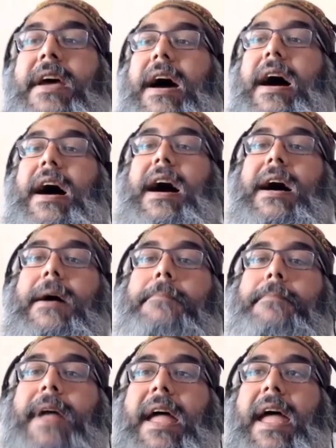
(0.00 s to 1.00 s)

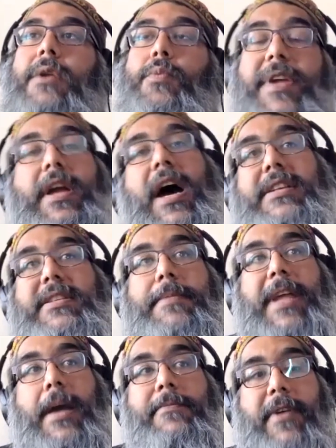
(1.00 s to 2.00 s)
And we got to
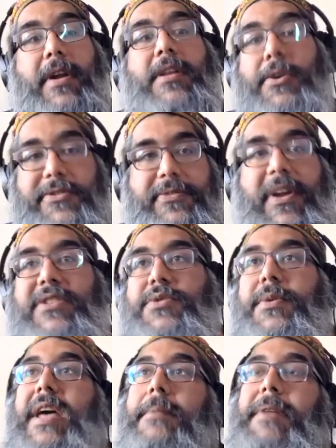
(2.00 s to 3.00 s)
become very close friends
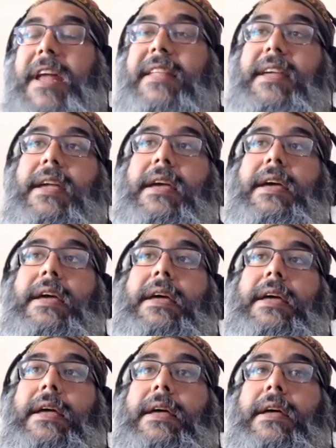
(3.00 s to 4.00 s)
with them. And I think
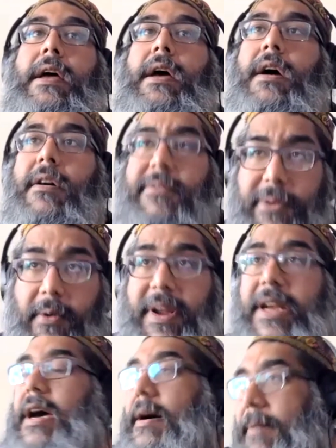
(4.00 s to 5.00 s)

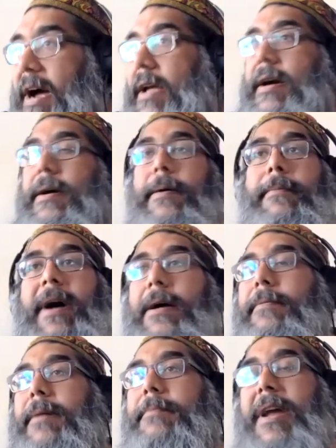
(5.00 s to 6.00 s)
Farina, my
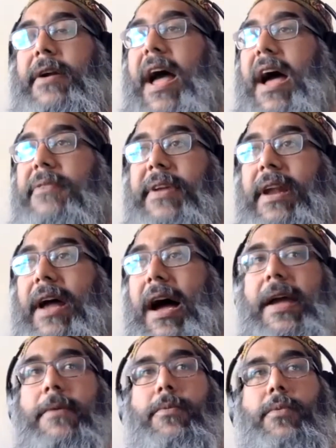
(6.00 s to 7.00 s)
better half, and
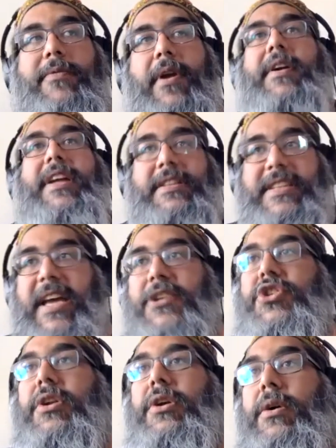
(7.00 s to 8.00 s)
I were very
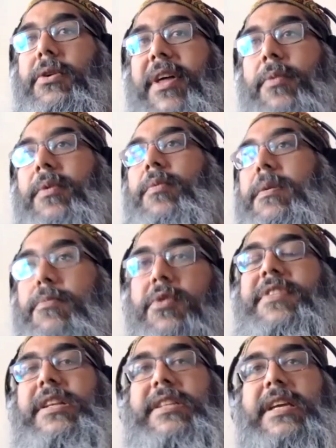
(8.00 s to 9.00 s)
intentional that when we
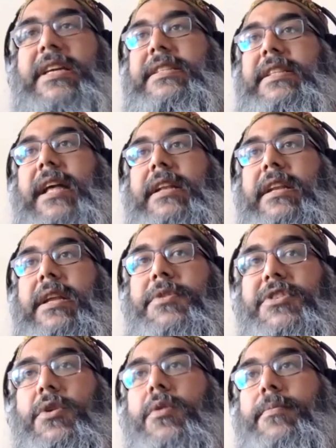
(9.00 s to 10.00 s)
moved into East London, it
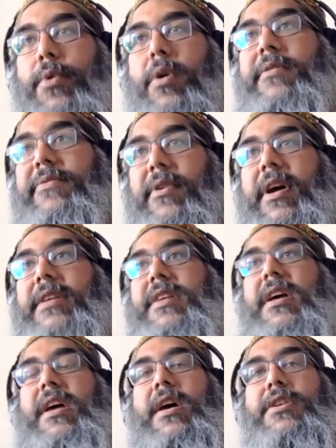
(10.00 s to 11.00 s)
was so important for us
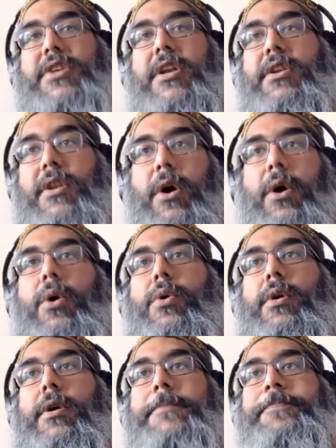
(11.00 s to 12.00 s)
to know